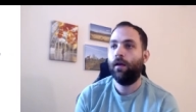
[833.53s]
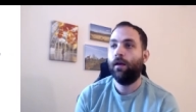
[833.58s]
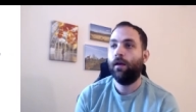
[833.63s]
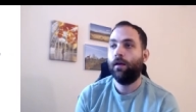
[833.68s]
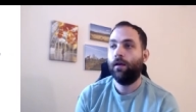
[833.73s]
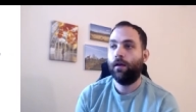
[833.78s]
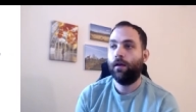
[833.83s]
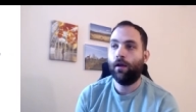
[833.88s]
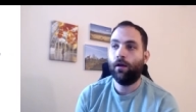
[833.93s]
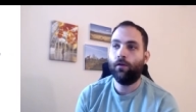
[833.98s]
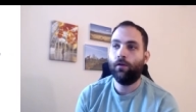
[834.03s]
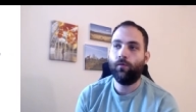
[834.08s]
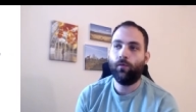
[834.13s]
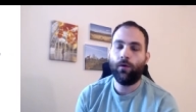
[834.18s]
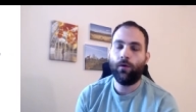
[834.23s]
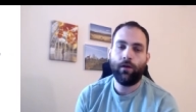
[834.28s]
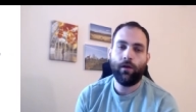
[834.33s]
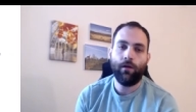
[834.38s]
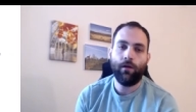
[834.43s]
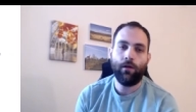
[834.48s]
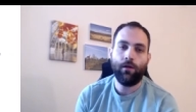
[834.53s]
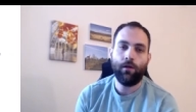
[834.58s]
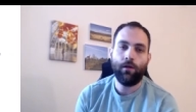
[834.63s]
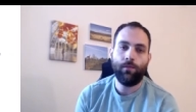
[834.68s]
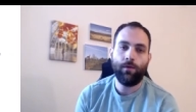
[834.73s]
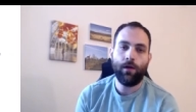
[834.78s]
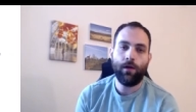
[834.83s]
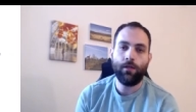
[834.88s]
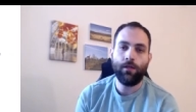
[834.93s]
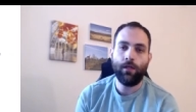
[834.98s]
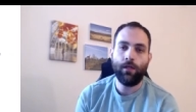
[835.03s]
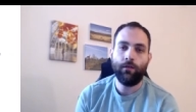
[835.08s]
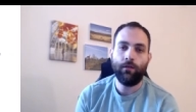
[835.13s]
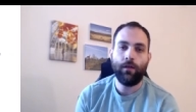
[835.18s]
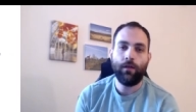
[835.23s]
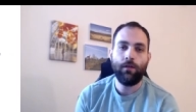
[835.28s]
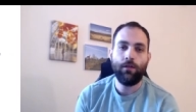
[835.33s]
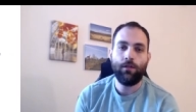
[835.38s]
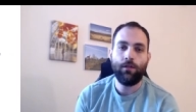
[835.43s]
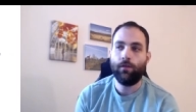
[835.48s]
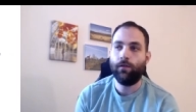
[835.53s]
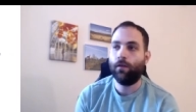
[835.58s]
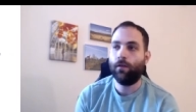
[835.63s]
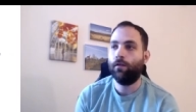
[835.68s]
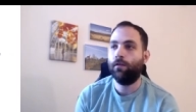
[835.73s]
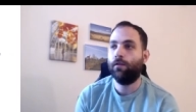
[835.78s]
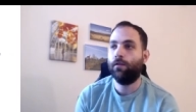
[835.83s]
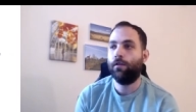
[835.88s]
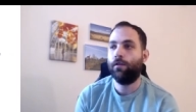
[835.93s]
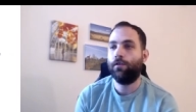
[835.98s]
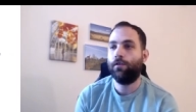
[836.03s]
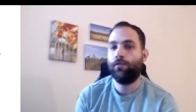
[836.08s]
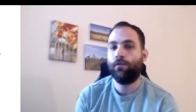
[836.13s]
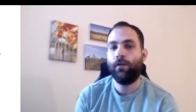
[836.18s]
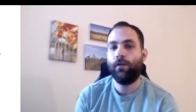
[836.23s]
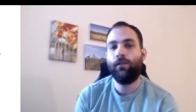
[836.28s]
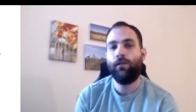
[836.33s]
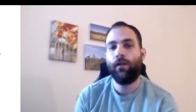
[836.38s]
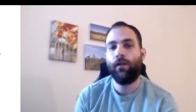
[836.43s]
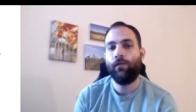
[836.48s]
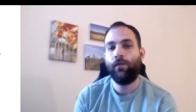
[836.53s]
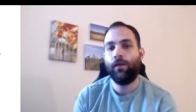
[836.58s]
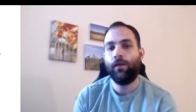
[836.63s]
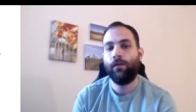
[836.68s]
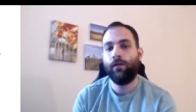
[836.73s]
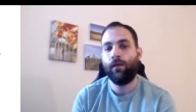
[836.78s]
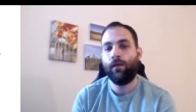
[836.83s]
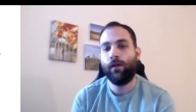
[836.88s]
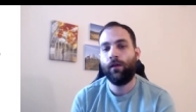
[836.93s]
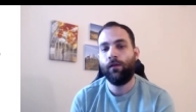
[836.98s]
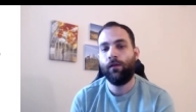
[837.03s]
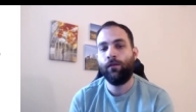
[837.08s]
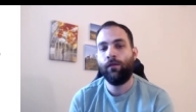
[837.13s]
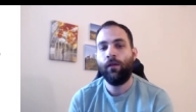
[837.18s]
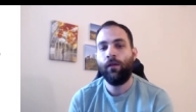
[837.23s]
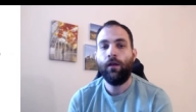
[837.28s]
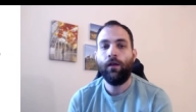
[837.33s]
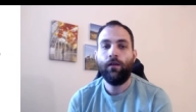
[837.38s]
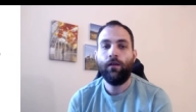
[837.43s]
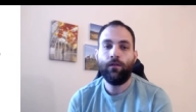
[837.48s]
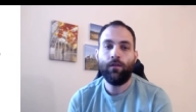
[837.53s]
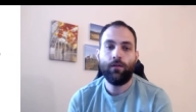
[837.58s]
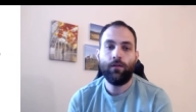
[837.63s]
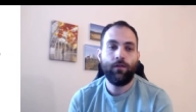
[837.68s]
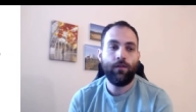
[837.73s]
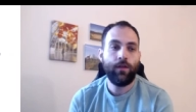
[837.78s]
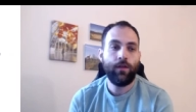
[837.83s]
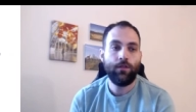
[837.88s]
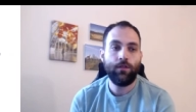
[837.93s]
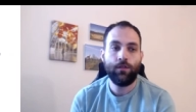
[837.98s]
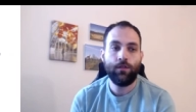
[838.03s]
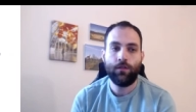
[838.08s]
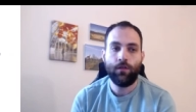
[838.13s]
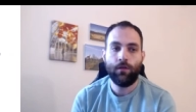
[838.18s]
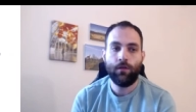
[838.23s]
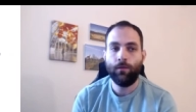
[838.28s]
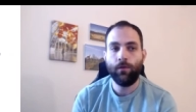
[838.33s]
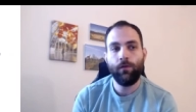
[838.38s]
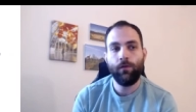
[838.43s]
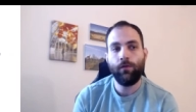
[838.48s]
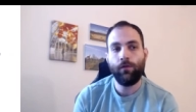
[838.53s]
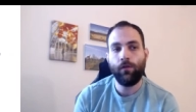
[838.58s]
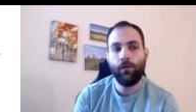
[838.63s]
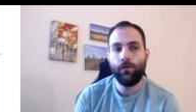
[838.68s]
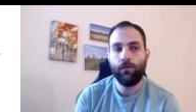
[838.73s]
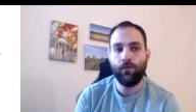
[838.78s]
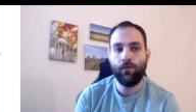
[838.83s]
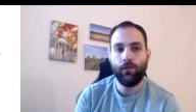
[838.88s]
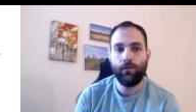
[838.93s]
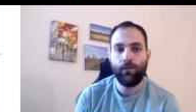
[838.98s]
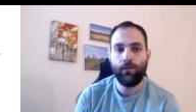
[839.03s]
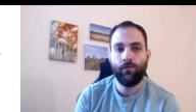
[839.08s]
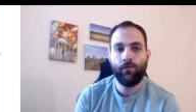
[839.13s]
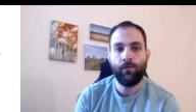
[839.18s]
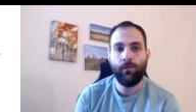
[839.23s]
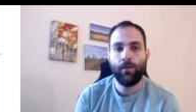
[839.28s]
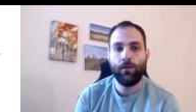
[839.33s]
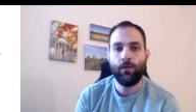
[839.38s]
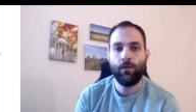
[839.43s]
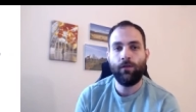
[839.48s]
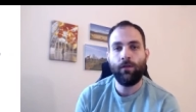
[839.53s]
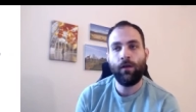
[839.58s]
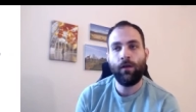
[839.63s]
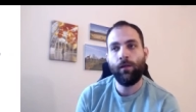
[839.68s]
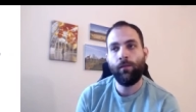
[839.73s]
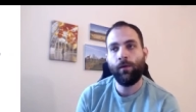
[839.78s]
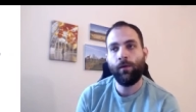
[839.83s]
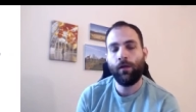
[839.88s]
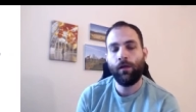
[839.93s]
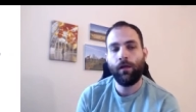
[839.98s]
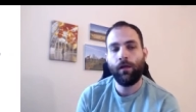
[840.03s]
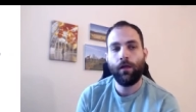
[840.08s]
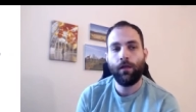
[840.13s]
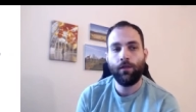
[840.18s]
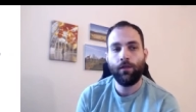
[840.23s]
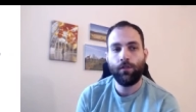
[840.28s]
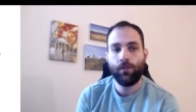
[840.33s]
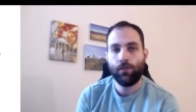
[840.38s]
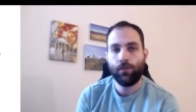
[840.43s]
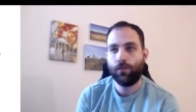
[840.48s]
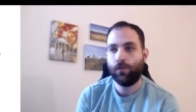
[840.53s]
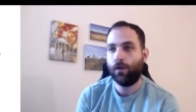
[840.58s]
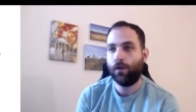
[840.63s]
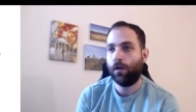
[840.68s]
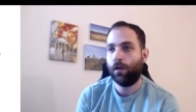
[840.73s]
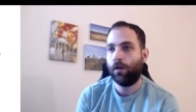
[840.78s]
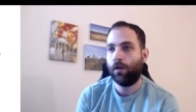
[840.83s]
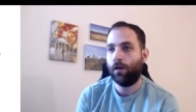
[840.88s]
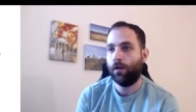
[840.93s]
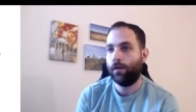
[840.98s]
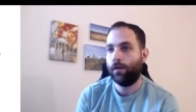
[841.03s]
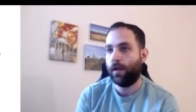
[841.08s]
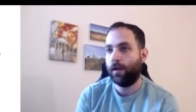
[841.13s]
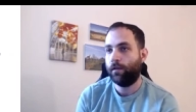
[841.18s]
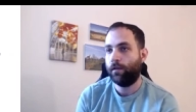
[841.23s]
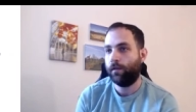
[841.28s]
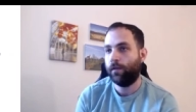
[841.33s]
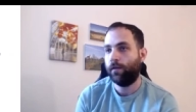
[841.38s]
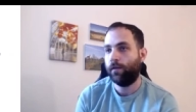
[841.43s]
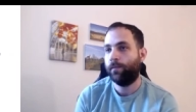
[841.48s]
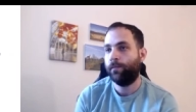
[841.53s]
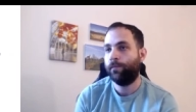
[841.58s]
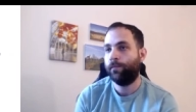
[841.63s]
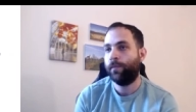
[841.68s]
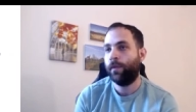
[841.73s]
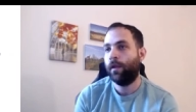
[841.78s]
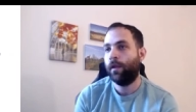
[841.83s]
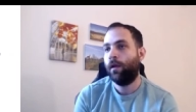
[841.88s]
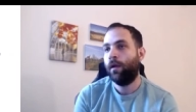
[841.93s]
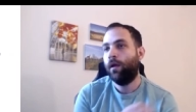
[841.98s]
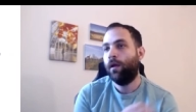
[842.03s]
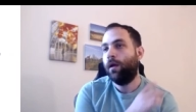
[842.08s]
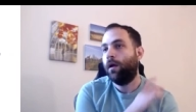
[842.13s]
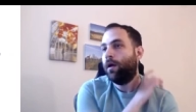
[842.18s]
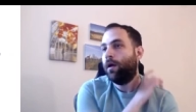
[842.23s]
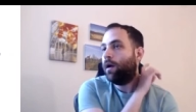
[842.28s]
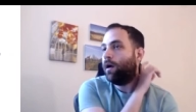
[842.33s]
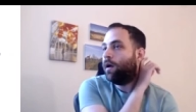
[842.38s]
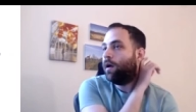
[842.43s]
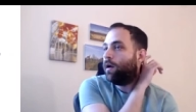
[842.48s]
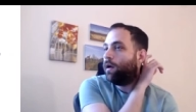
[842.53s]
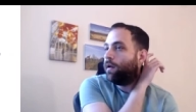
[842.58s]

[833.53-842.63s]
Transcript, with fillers: Carol's working on your project and she's under a strict set of NDAs such that she shouldn't be disclosing this information to anybody. And she's trying hard not to. Uh,